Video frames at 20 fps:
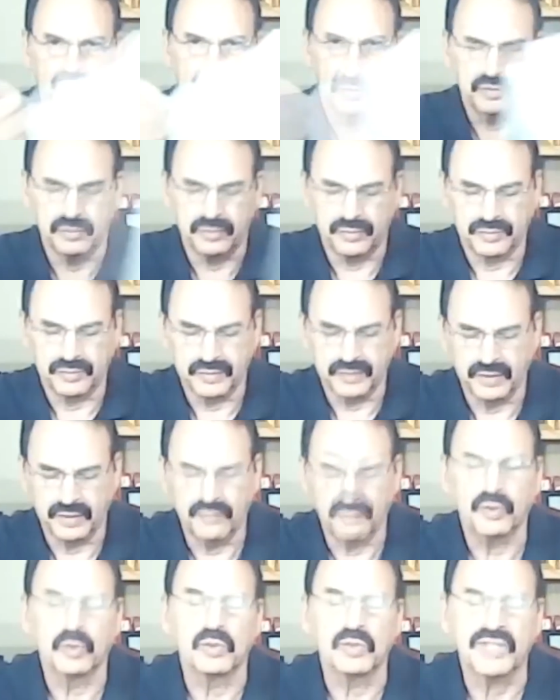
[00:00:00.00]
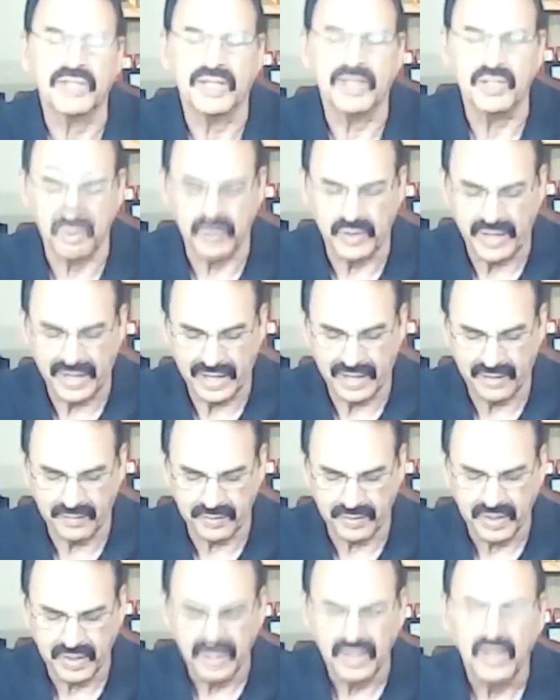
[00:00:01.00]
points and meridians as
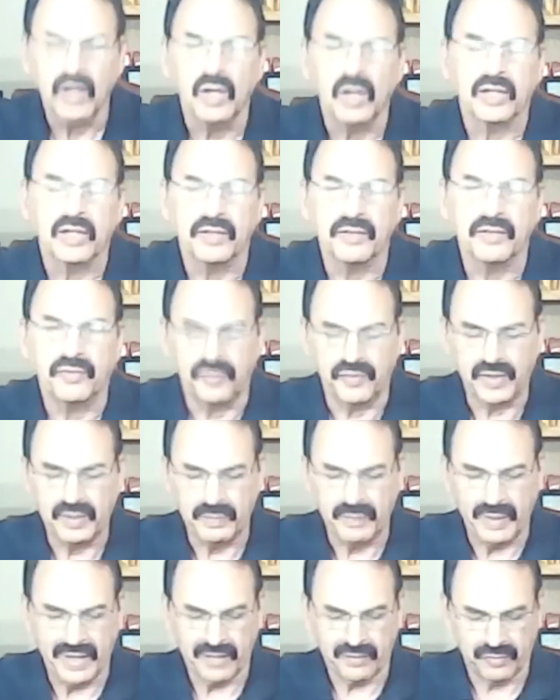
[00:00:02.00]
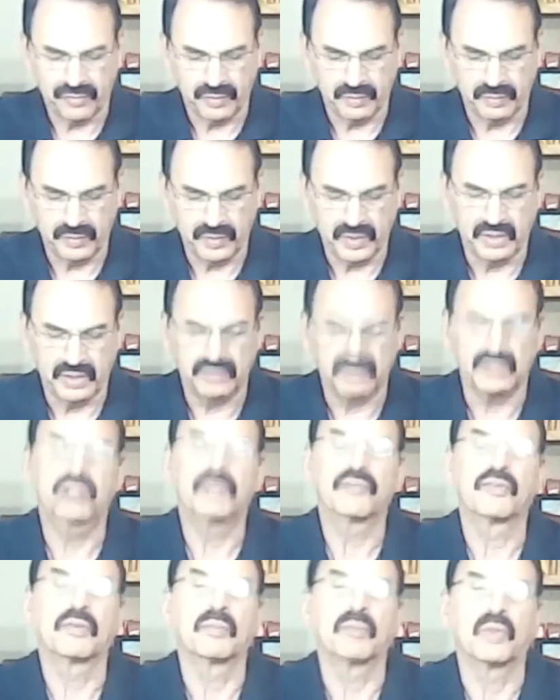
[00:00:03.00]
acupuncture, which are very well known,
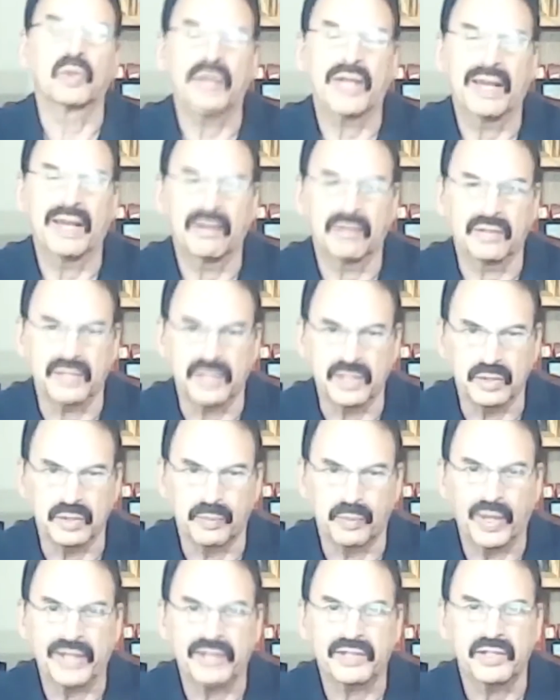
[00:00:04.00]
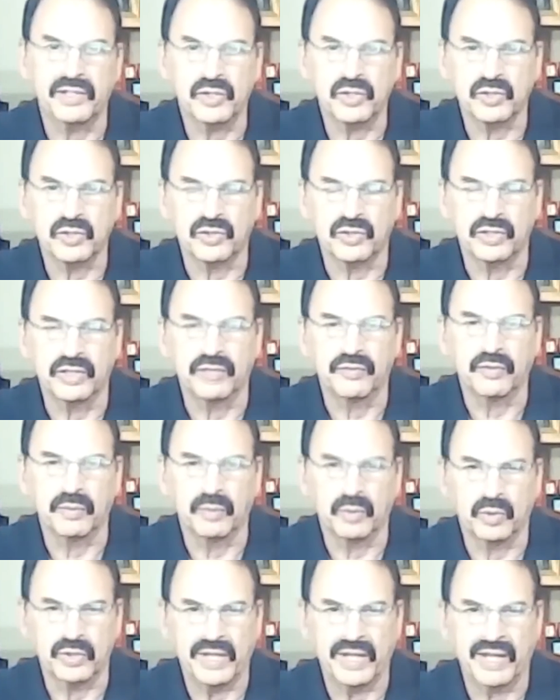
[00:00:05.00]
was done over Zoom, no
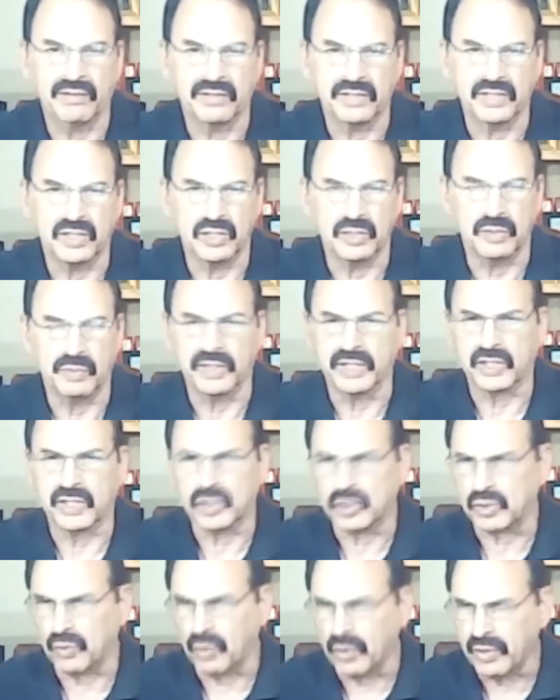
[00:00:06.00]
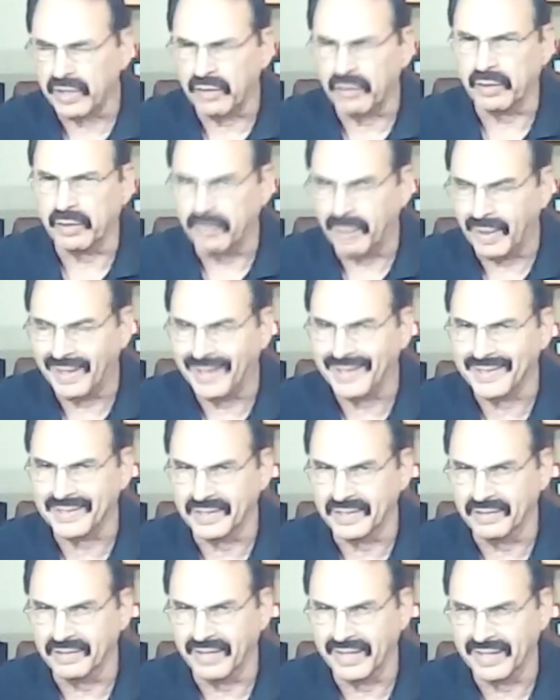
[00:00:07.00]
needles, no blood, no pain.
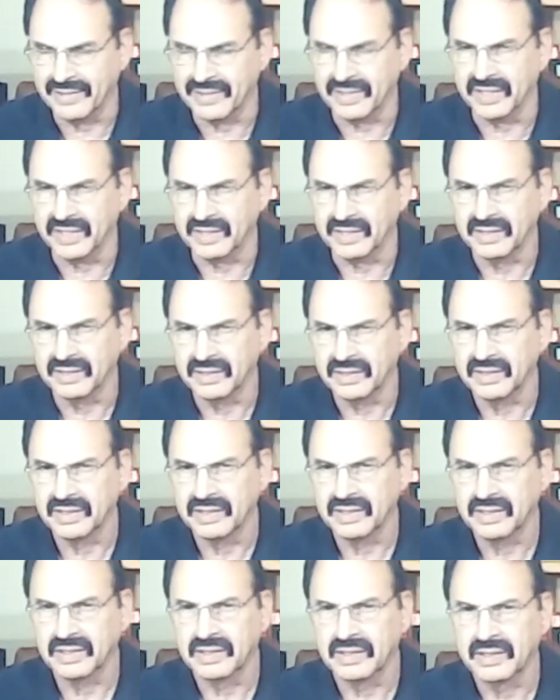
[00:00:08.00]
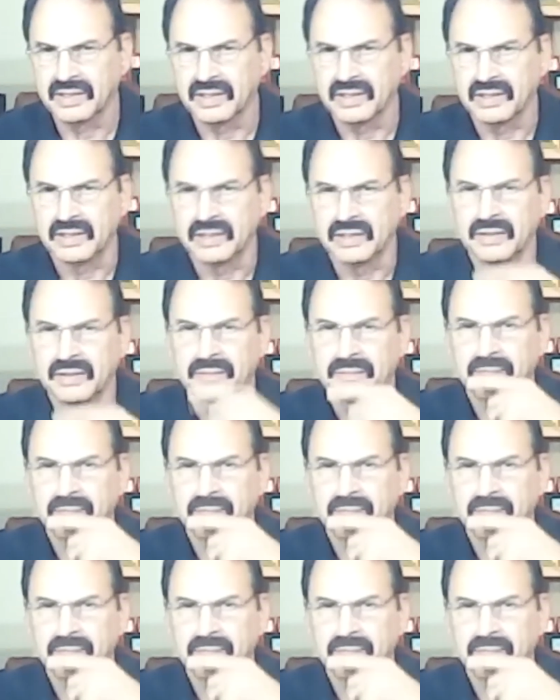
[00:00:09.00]
And it's